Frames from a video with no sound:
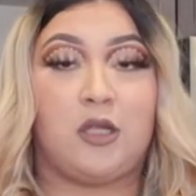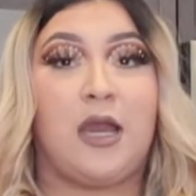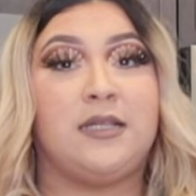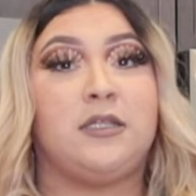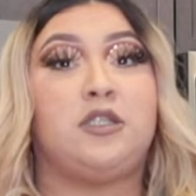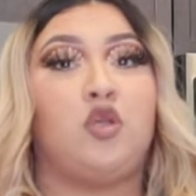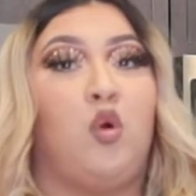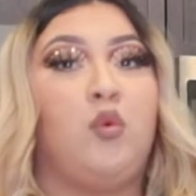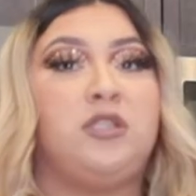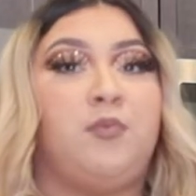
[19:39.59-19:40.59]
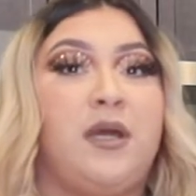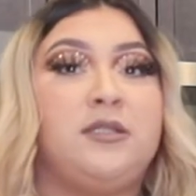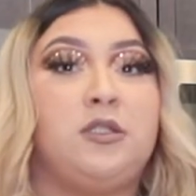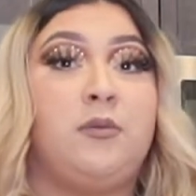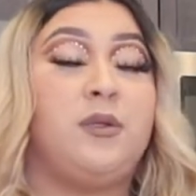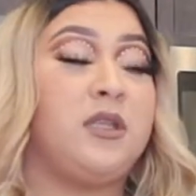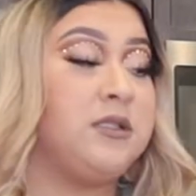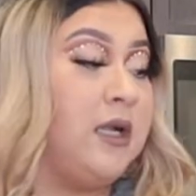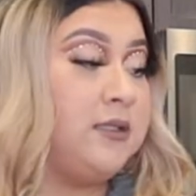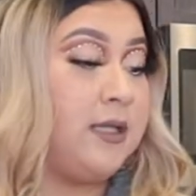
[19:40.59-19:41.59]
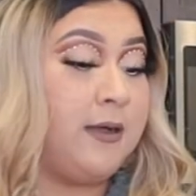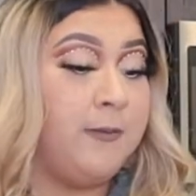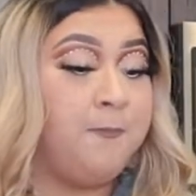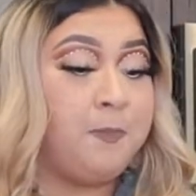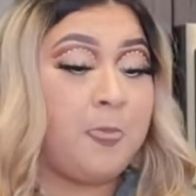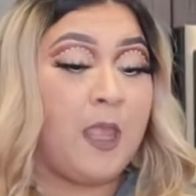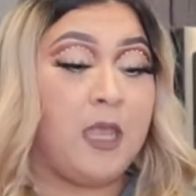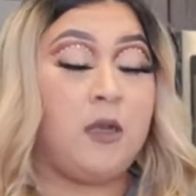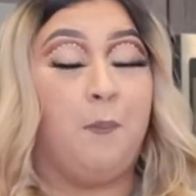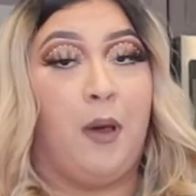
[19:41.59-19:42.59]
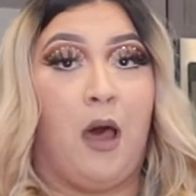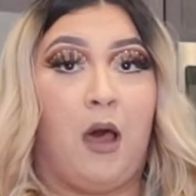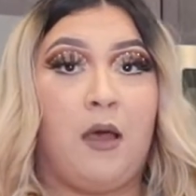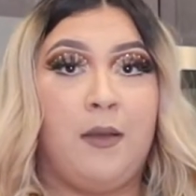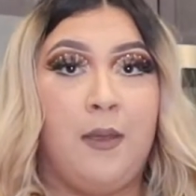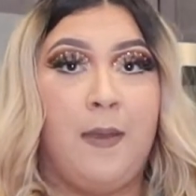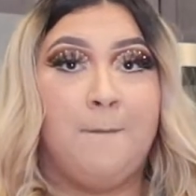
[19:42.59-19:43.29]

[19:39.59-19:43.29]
Guys, it's always best to put the salsa in a pot,